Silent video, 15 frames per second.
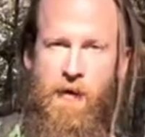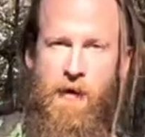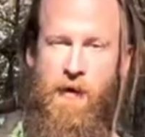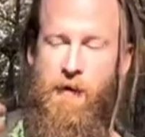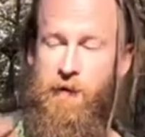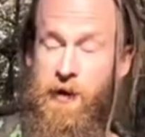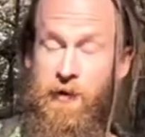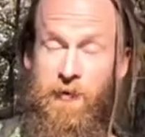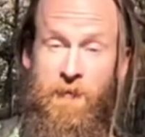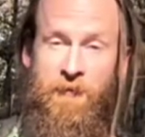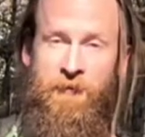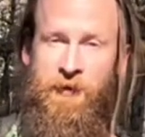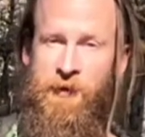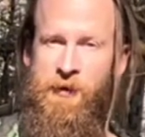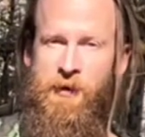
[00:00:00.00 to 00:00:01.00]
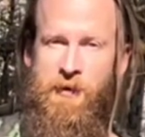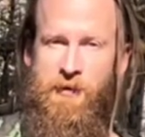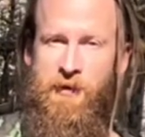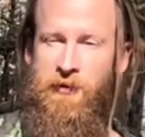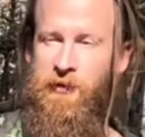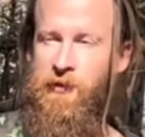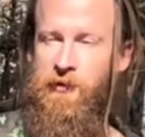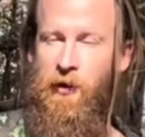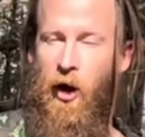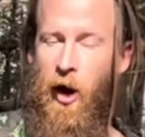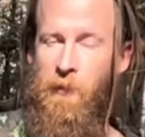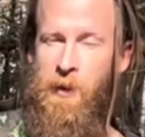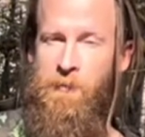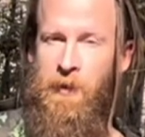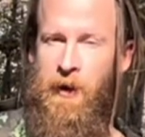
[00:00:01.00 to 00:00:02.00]
I've got some food. This is
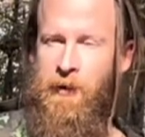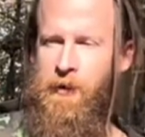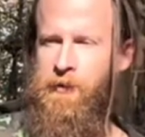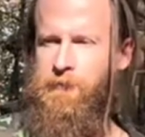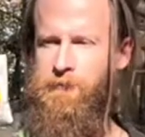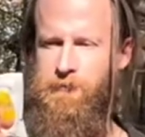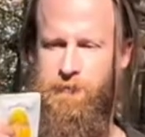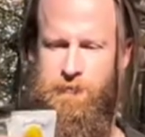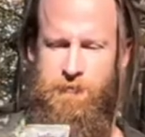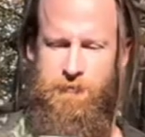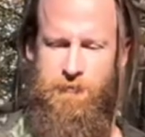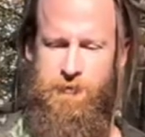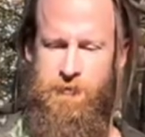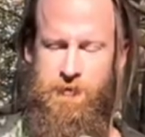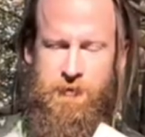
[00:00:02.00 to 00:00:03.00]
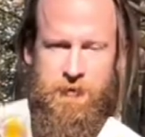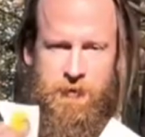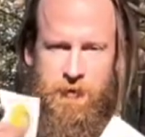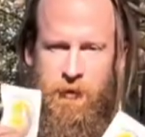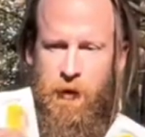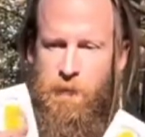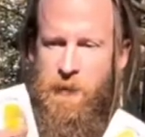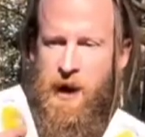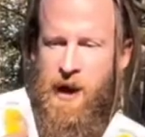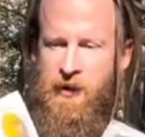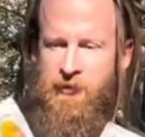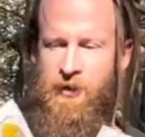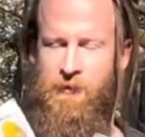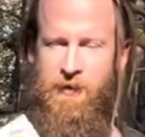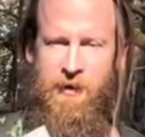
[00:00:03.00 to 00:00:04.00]
almond butter, two little packs
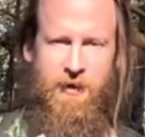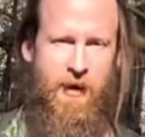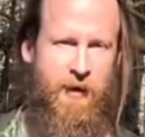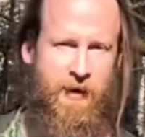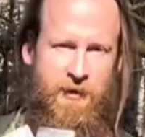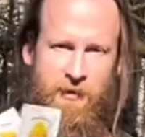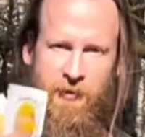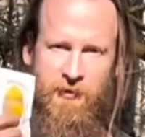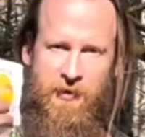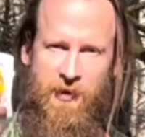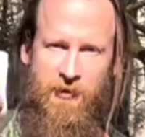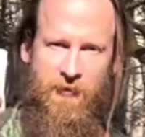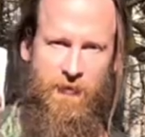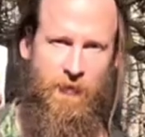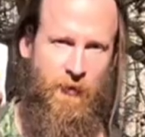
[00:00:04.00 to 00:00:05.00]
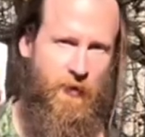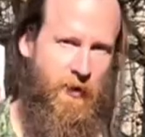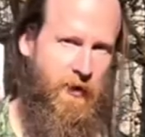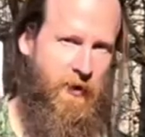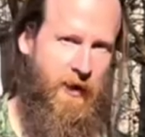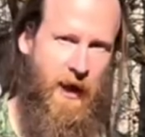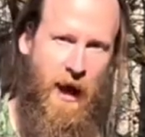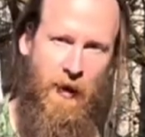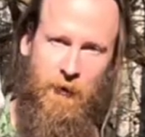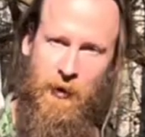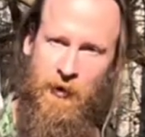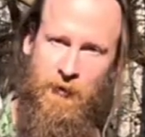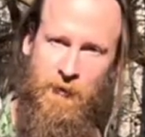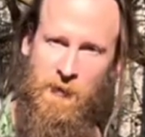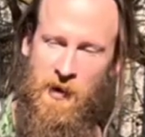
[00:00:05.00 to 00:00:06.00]
of it. I can use this for
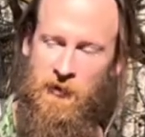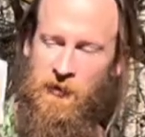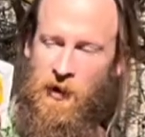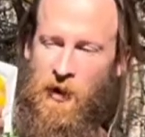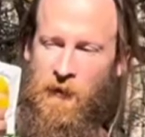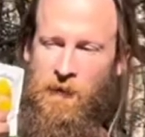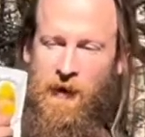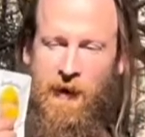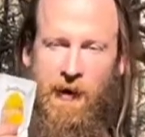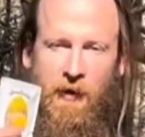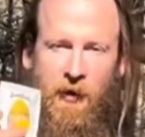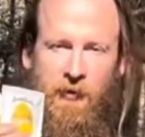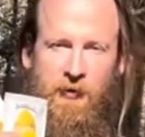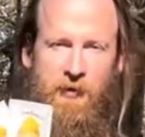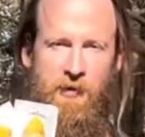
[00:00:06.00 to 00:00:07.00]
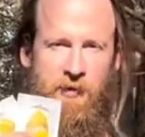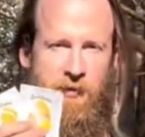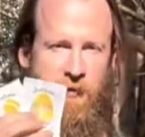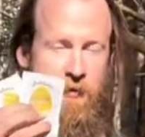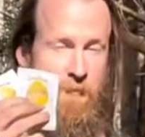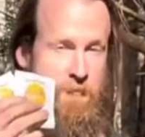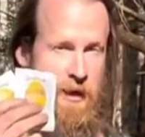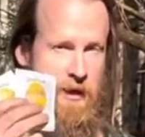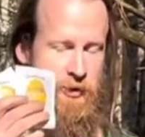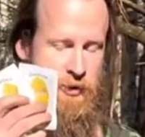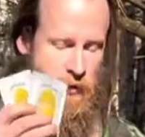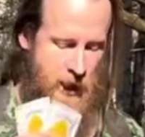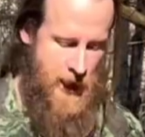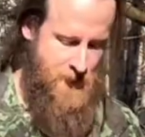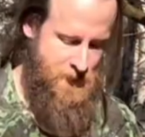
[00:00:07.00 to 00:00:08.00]
calories for myself. I can also use this to bait
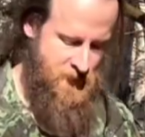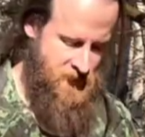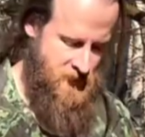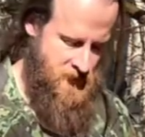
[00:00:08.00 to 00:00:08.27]
traps.